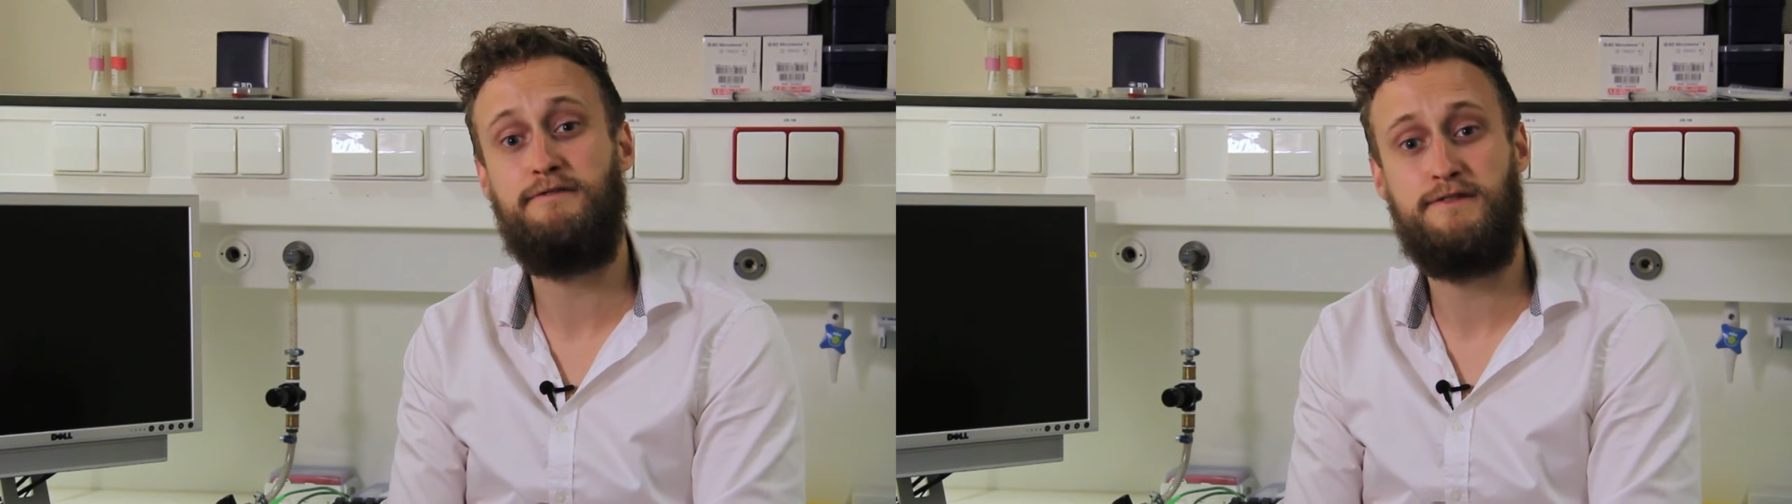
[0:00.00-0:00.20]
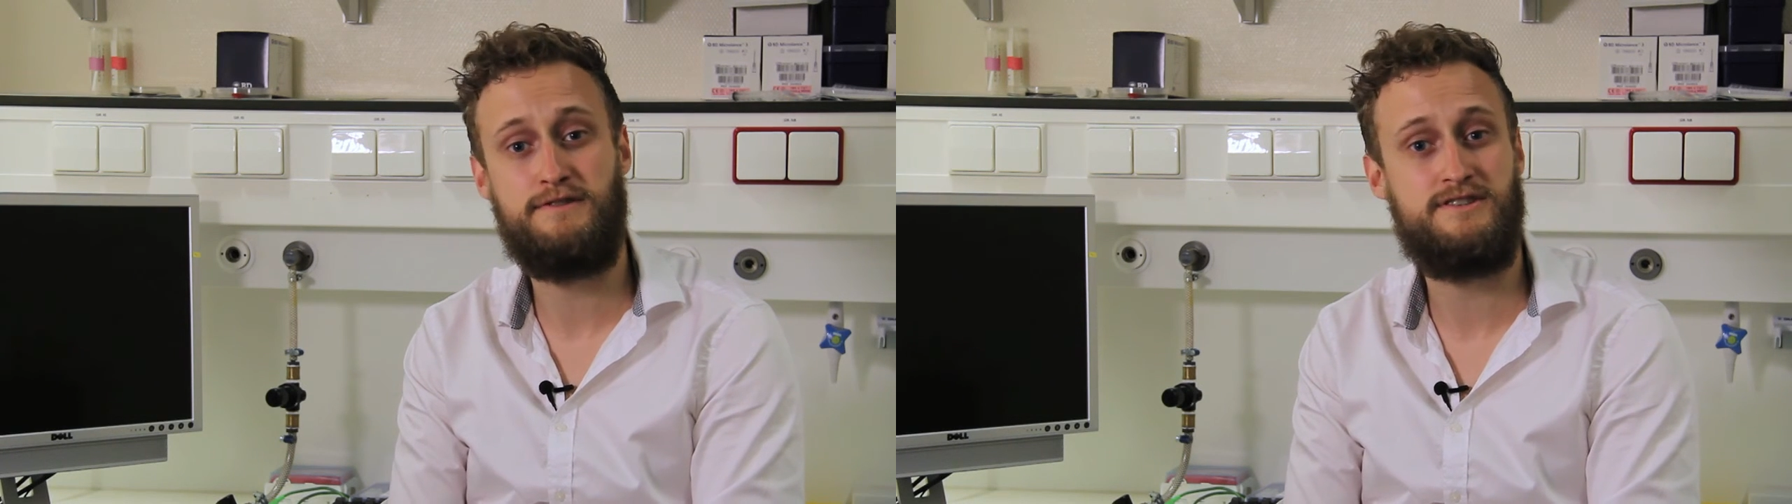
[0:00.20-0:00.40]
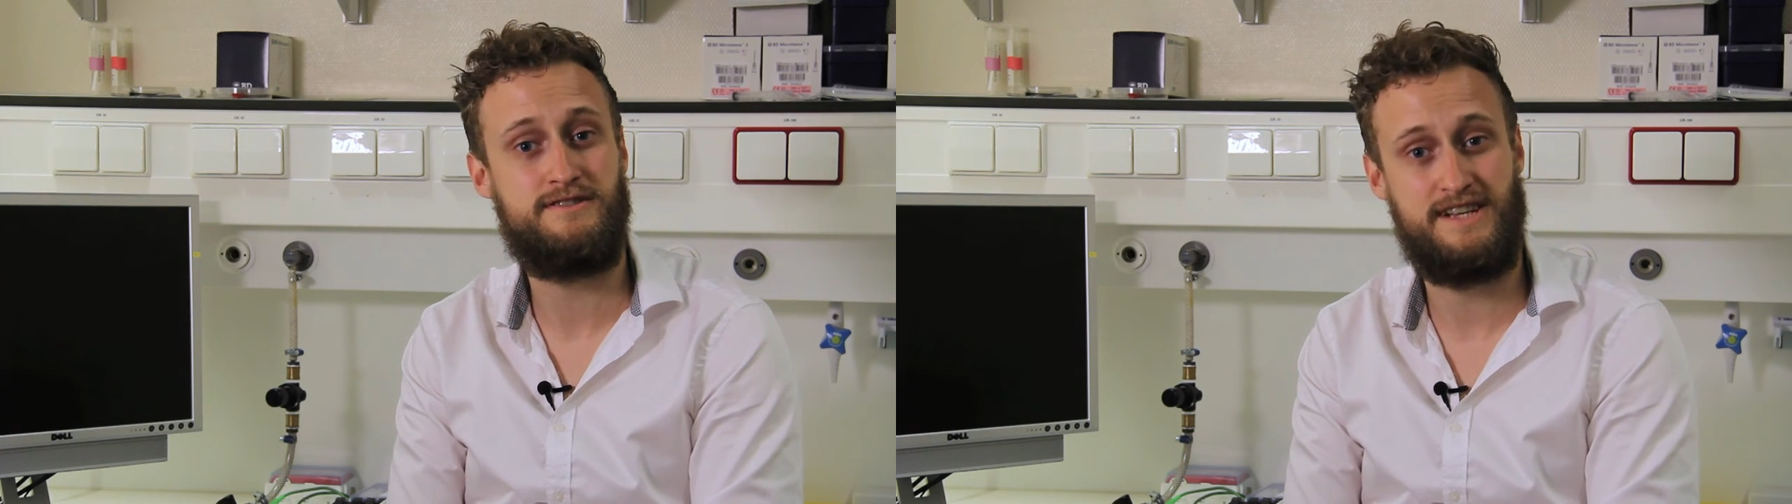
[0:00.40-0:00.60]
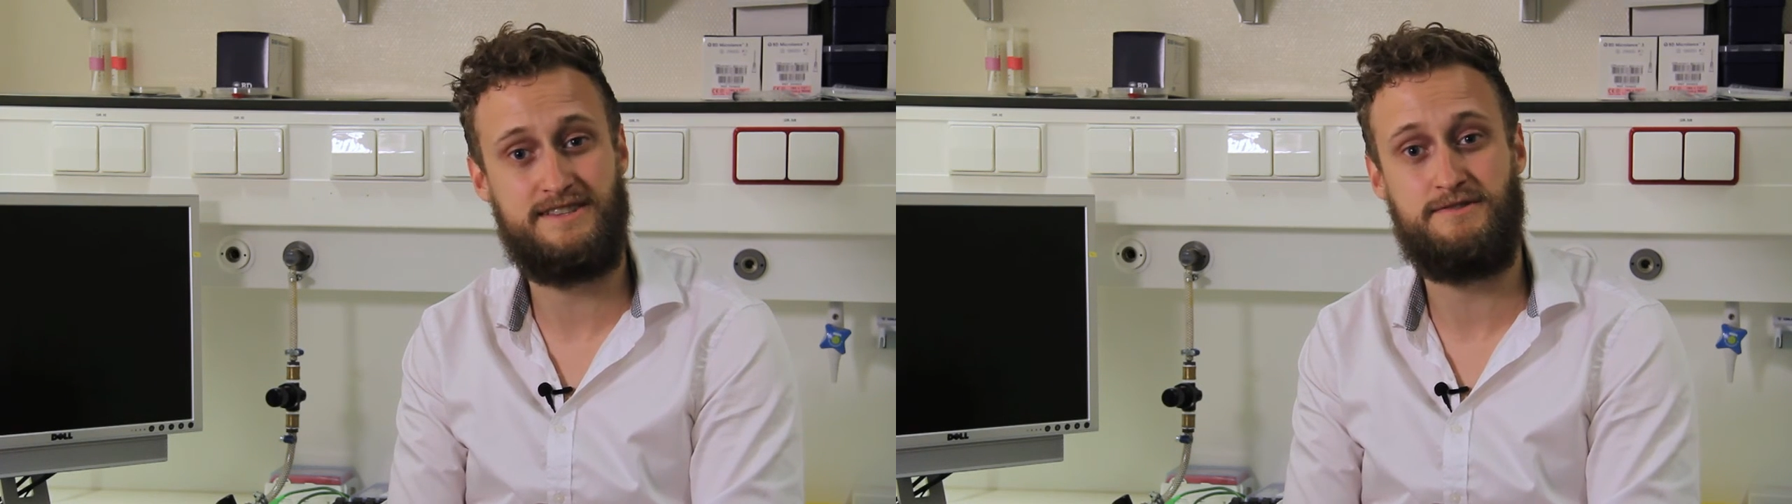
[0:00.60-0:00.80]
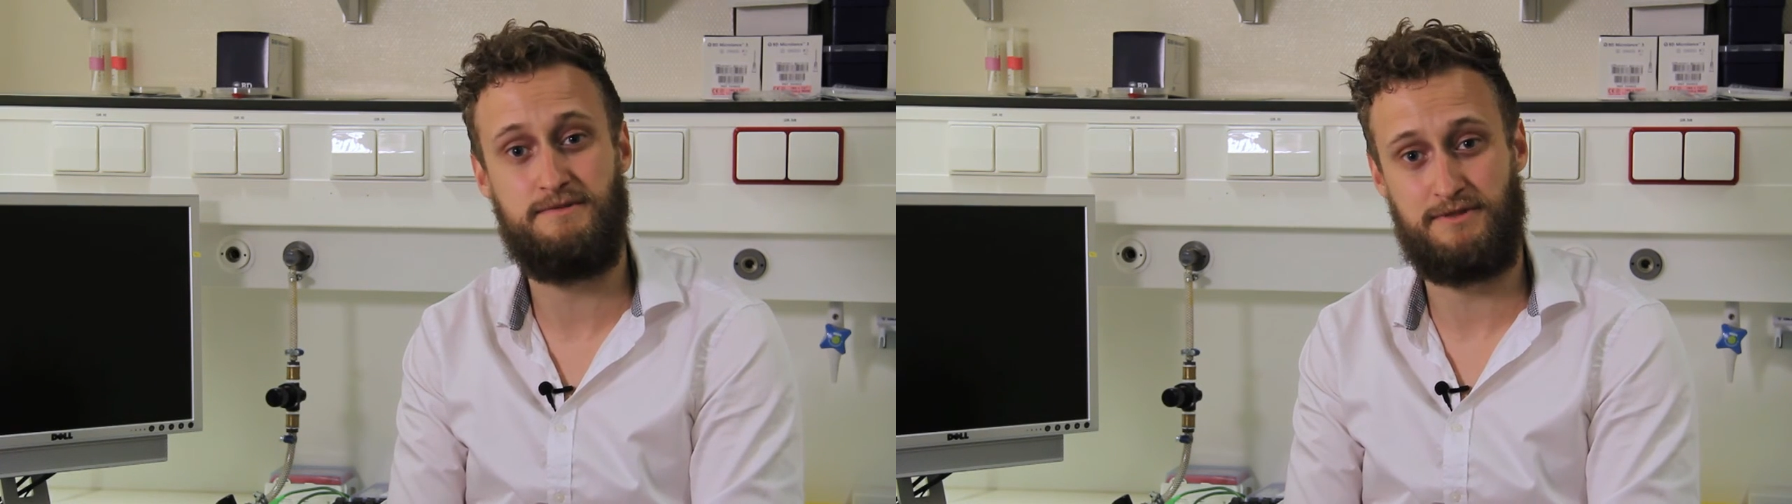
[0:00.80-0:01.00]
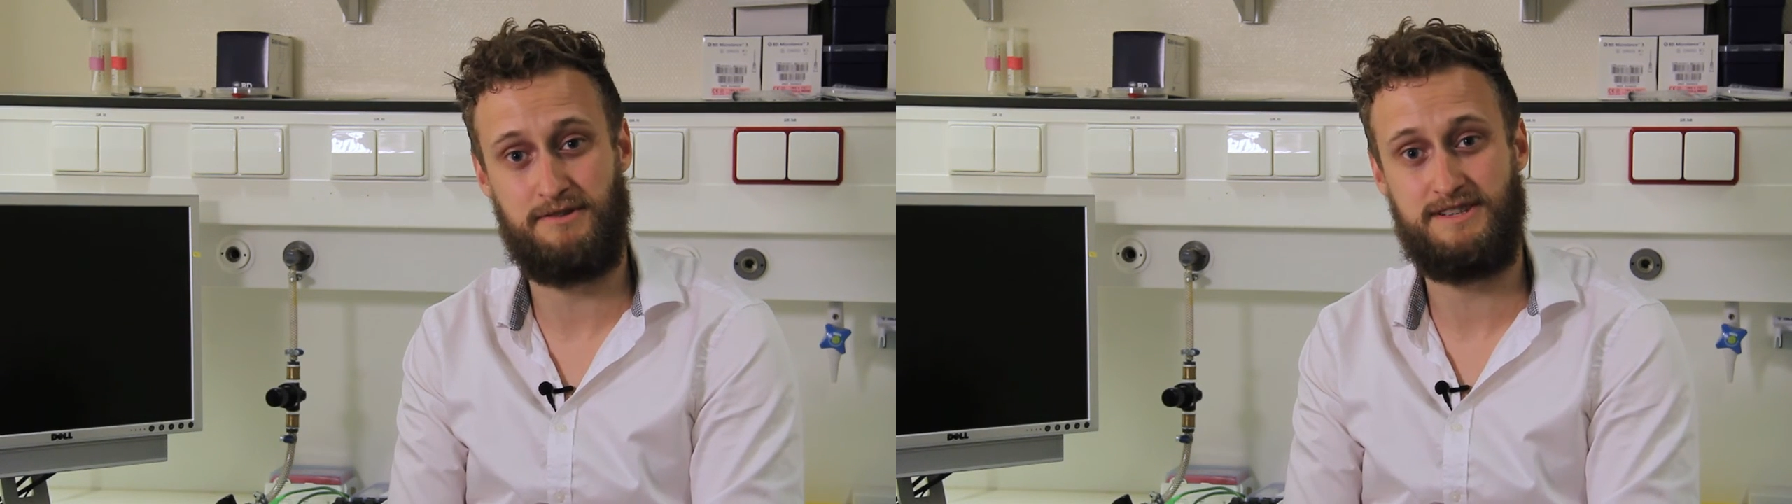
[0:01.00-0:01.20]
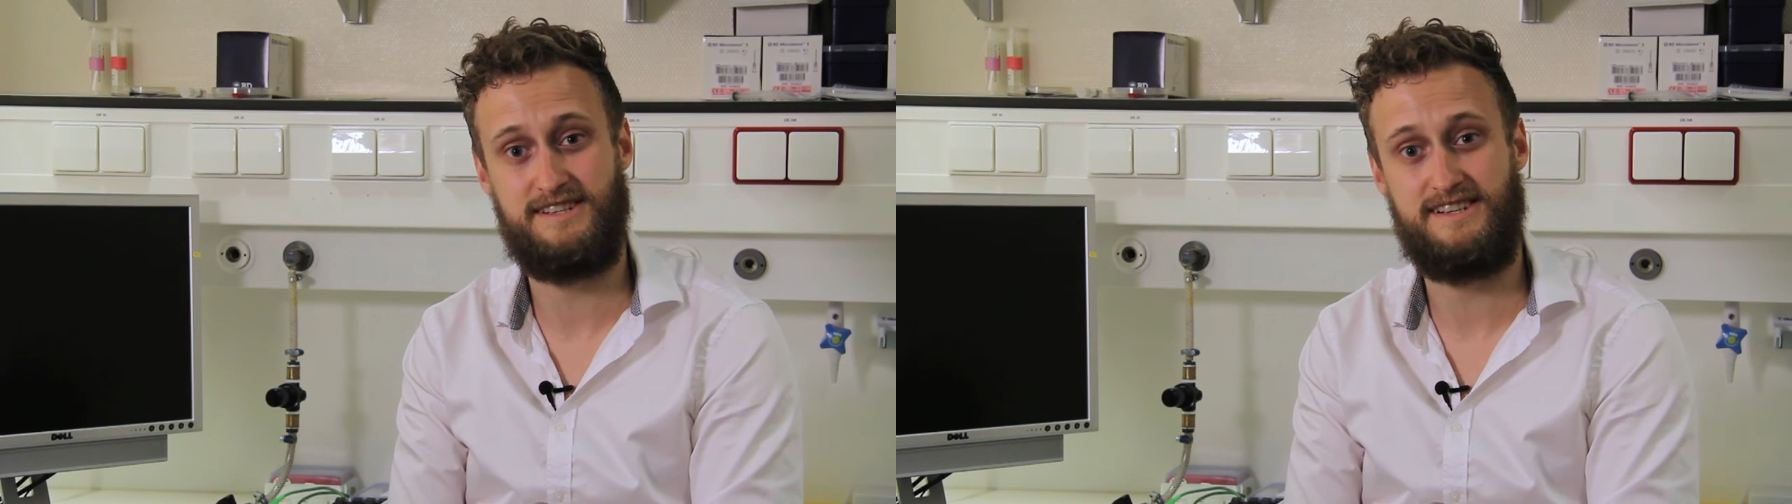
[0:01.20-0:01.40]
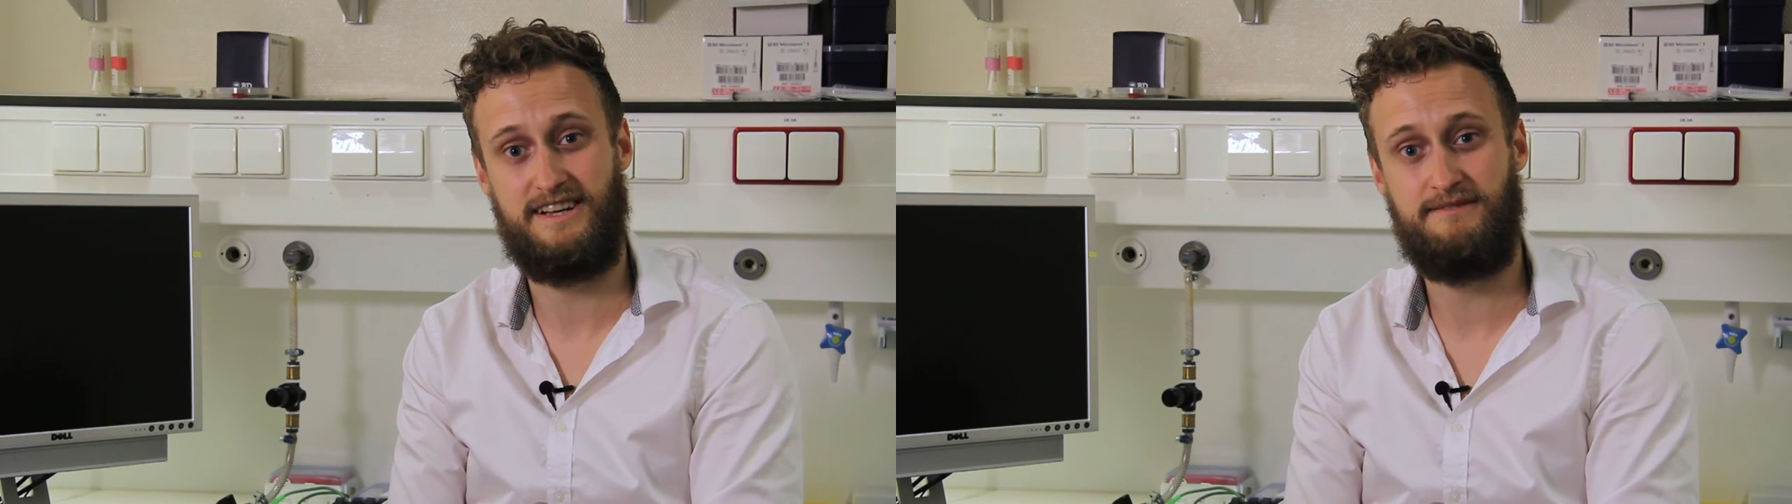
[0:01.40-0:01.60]
future sensory
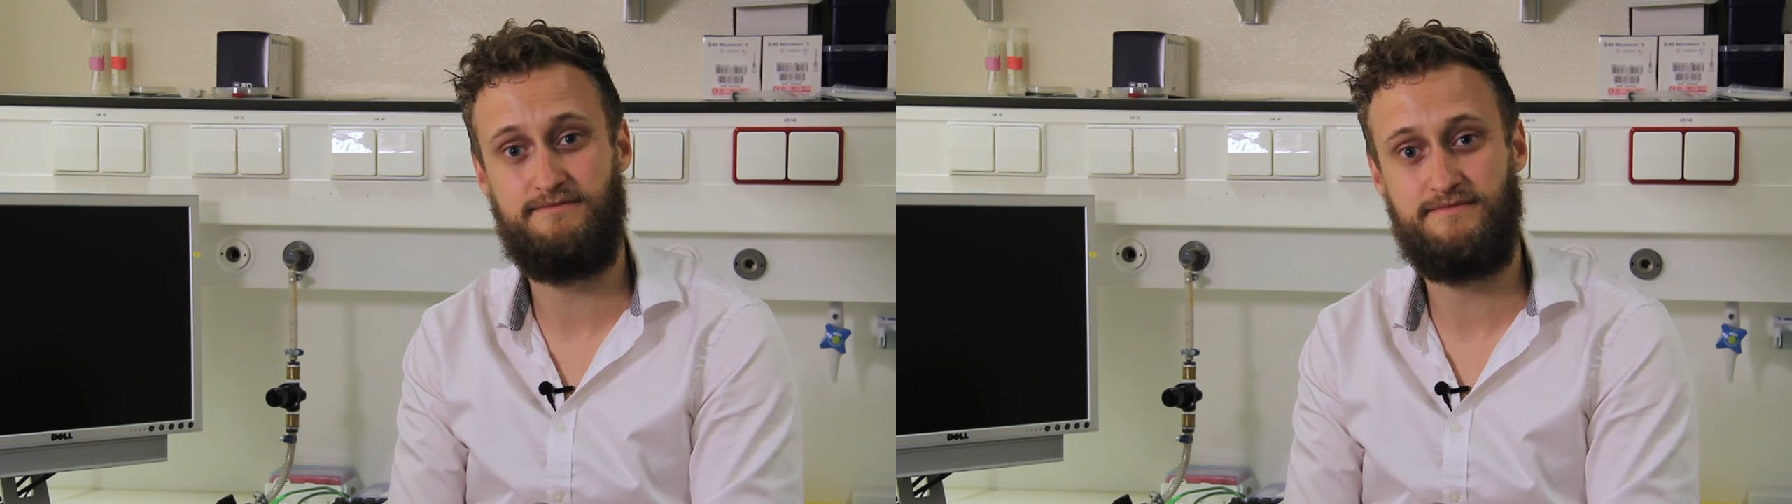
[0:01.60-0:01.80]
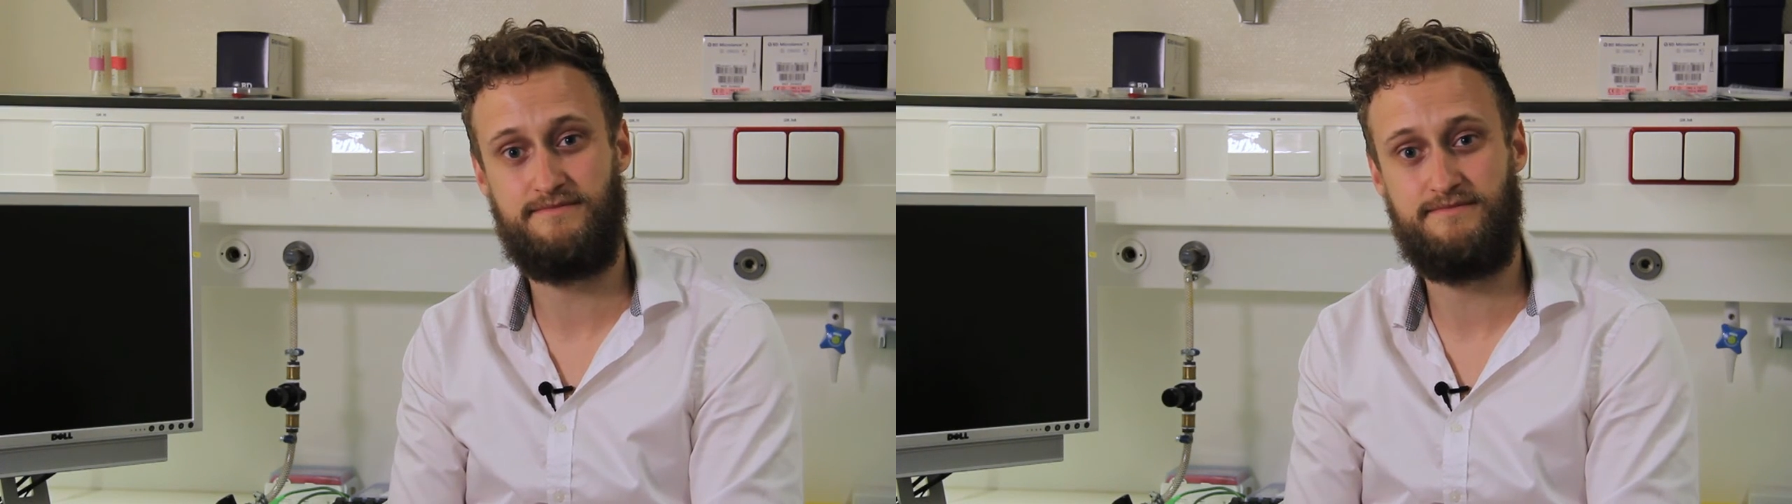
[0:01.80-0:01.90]
processing.